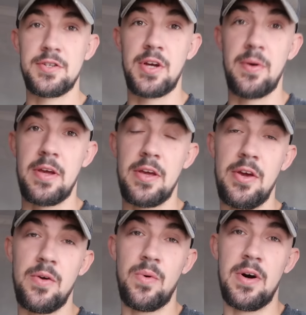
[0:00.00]
showing
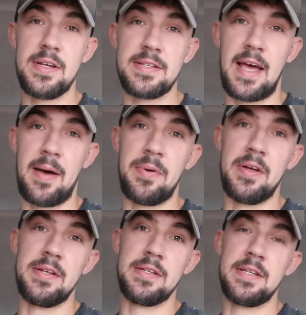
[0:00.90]
you what has
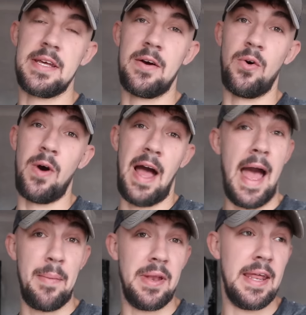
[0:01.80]
happened or
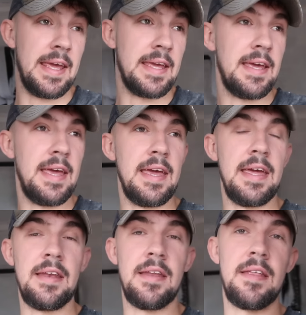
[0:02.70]
happening
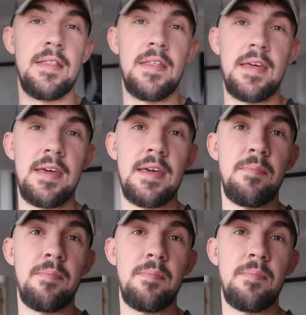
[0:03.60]
in the